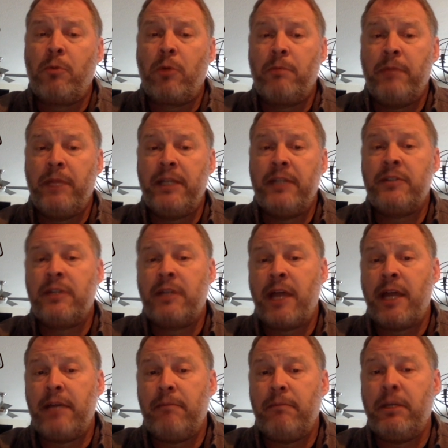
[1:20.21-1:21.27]
board meeting
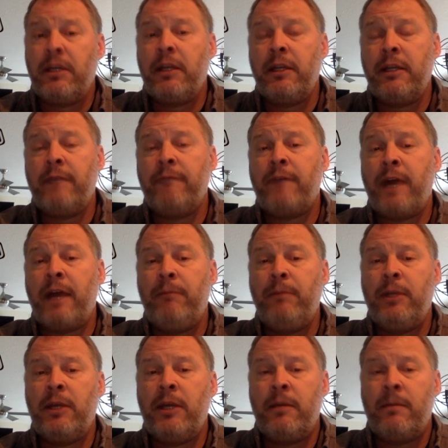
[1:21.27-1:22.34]
tonight, beginning at 5
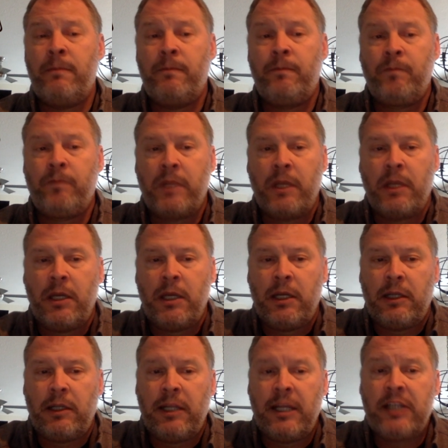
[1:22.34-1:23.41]
p.m.
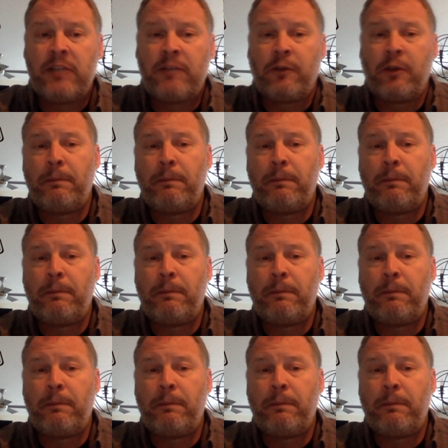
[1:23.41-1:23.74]
Links for